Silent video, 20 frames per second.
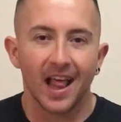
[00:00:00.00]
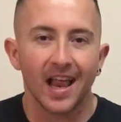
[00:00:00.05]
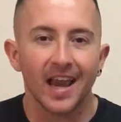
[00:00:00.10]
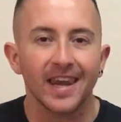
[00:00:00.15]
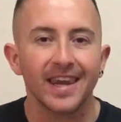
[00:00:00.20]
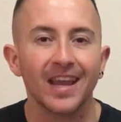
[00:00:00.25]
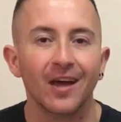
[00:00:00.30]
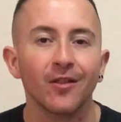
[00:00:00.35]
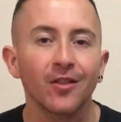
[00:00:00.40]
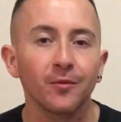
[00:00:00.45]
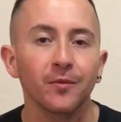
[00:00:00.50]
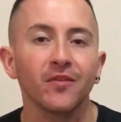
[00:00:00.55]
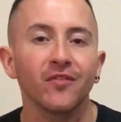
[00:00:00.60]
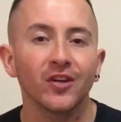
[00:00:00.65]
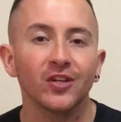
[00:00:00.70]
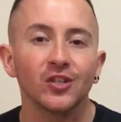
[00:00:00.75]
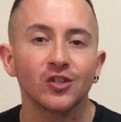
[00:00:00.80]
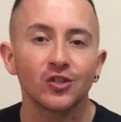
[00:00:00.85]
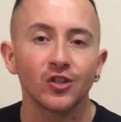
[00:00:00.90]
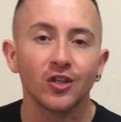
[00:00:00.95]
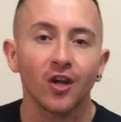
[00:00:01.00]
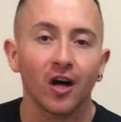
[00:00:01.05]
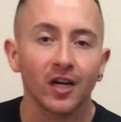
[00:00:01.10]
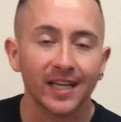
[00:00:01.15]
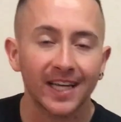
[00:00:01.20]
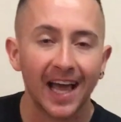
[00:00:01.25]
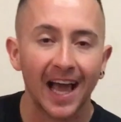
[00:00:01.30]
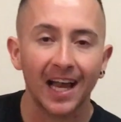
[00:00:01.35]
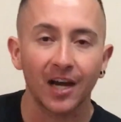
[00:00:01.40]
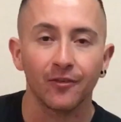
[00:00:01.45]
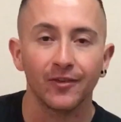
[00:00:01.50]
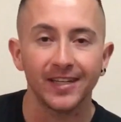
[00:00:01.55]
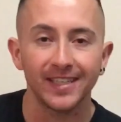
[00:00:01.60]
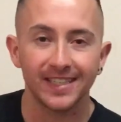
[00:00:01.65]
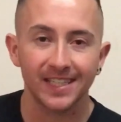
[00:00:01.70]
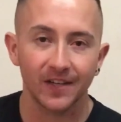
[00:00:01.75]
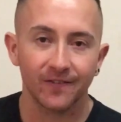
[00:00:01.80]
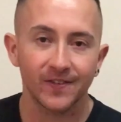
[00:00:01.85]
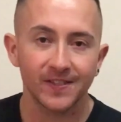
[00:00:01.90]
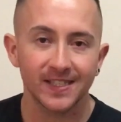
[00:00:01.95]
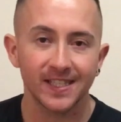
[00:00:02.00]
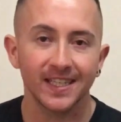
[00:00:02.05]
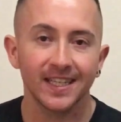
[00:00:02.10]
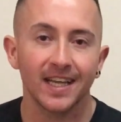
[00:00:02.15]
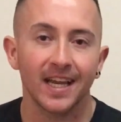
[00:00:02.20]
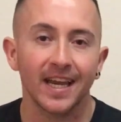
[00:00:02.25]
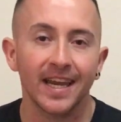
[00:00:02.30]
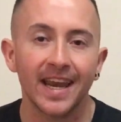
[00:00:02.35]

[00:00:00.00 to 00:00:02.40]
Now that we've understood our calorie deficit,